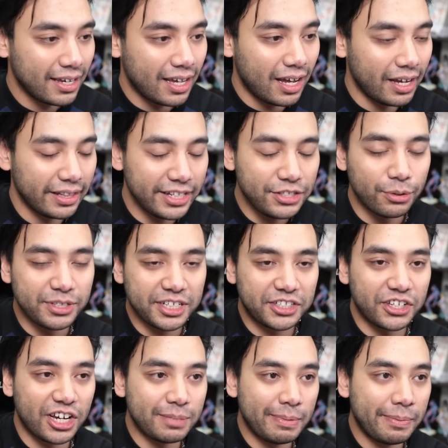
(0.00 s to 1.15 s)
this always
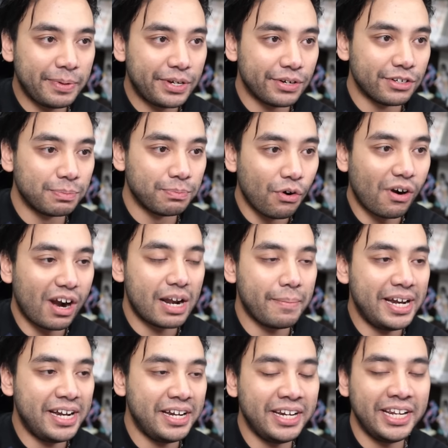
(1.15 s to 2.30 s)
excites me because more
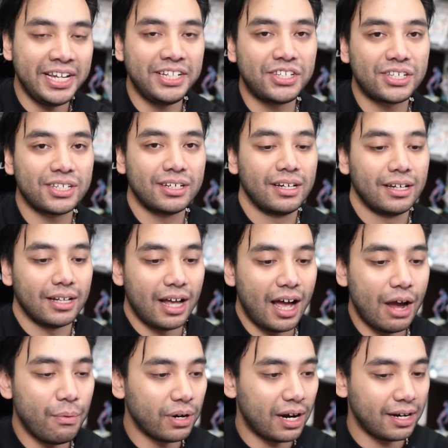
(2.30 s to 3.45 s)
anime needs...
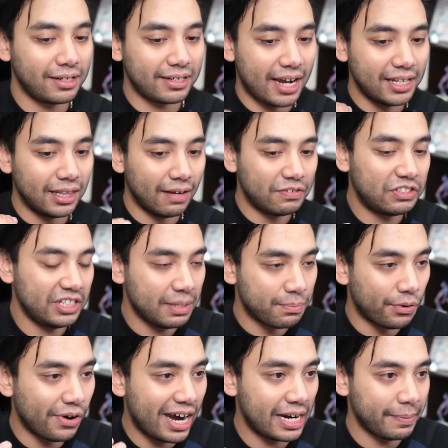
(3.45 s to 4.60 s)
I love seeing
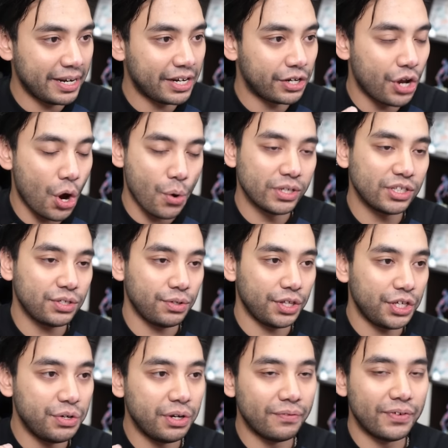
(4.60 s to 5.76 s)
more anime go into the
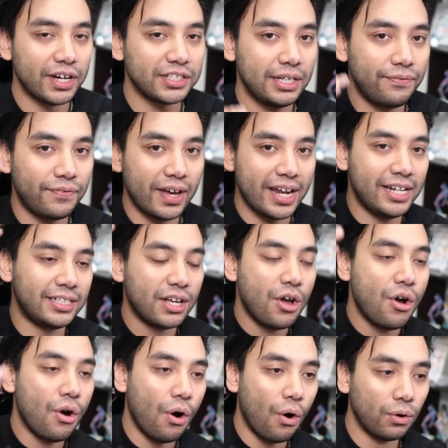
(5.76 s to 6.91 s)
university phase
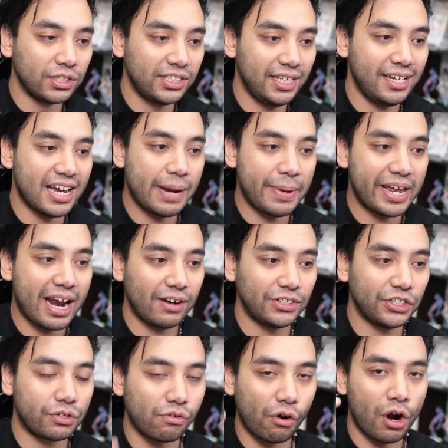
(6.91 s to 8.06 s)
or seeing anime characters
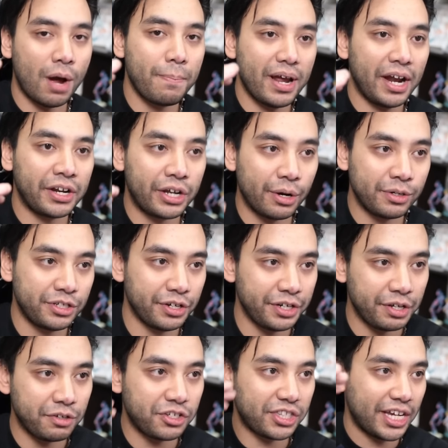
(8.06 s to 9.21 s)
grow up and go into a new
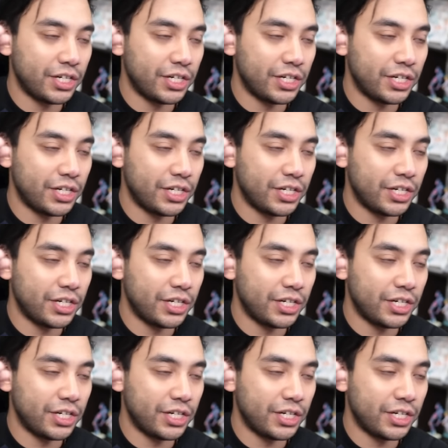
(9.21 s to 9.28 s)
stage